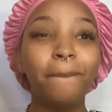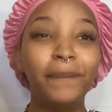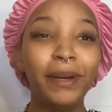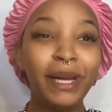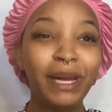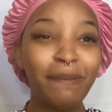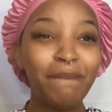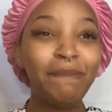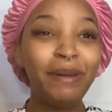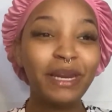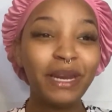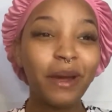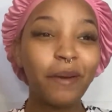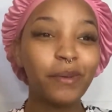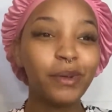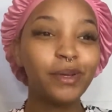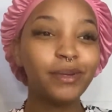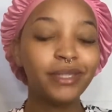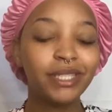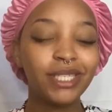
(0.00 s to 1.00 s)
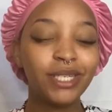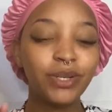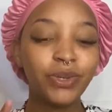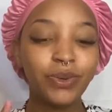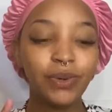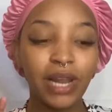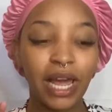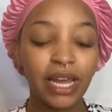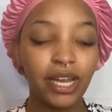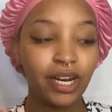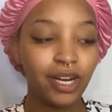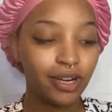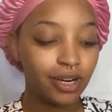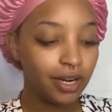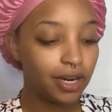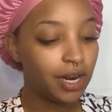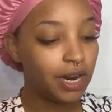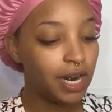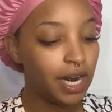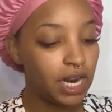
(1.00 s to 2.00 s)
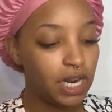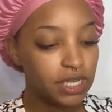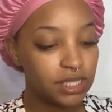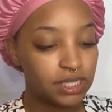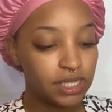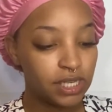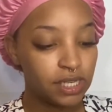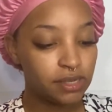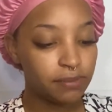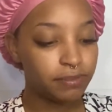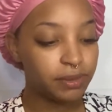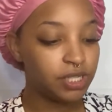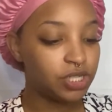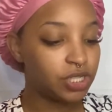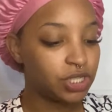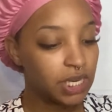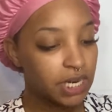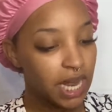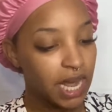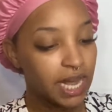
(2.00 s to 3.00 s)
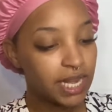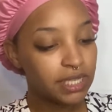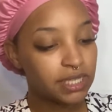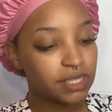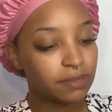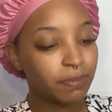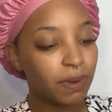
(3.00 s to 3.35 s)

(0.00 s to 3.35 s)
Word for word: BW2 lightener to bleach the knots.